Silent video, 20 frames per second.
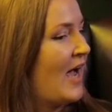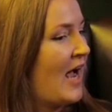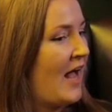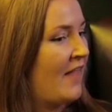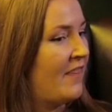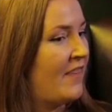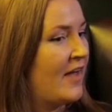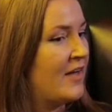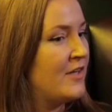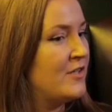
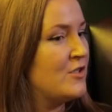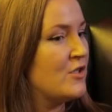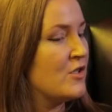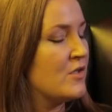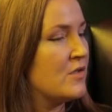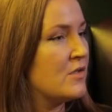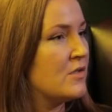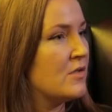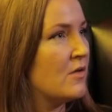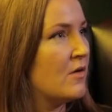and then
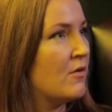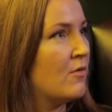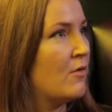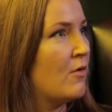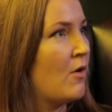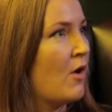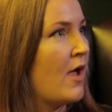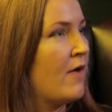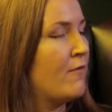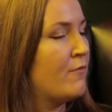just
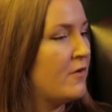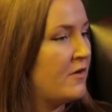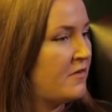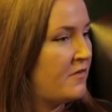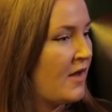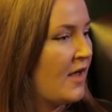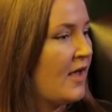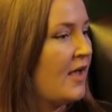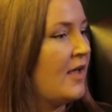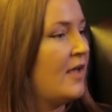every
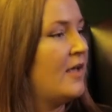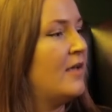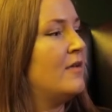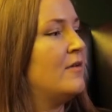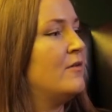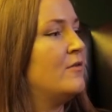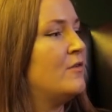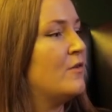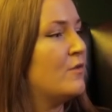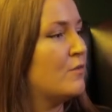day
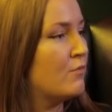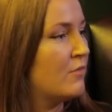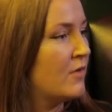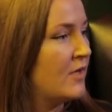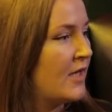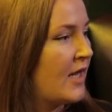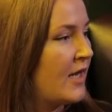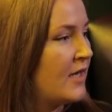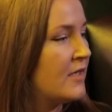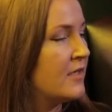you just
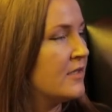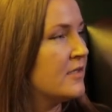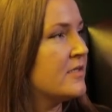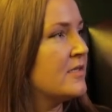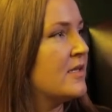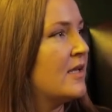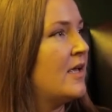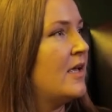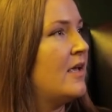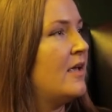
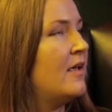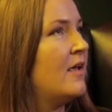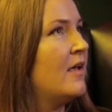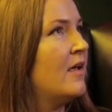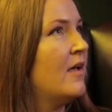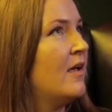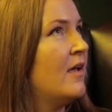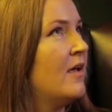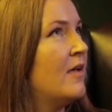relentlessly,